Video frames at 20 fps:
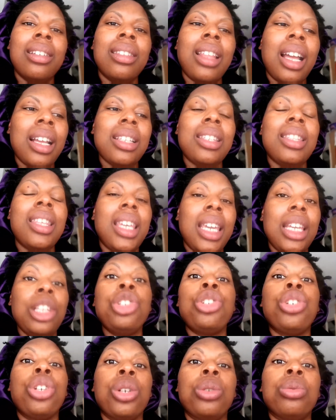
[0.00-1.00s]
That's the
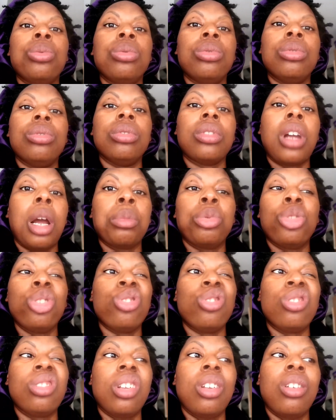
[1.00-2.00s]
issue. I'm
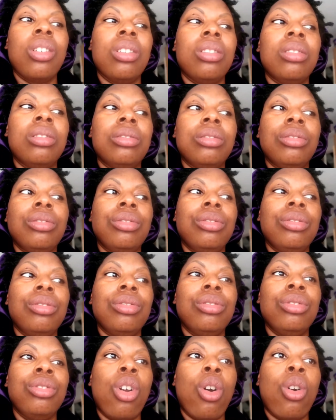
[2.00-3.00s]
just
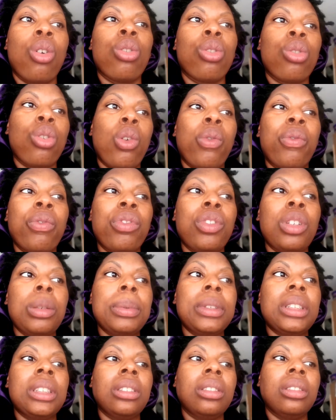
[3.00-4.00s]
not
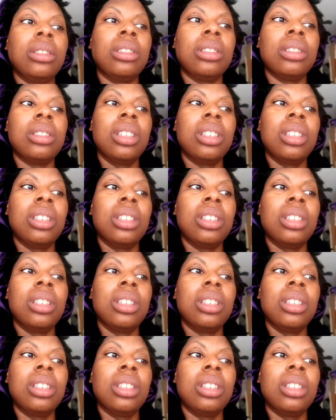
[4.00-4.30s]
comfortable.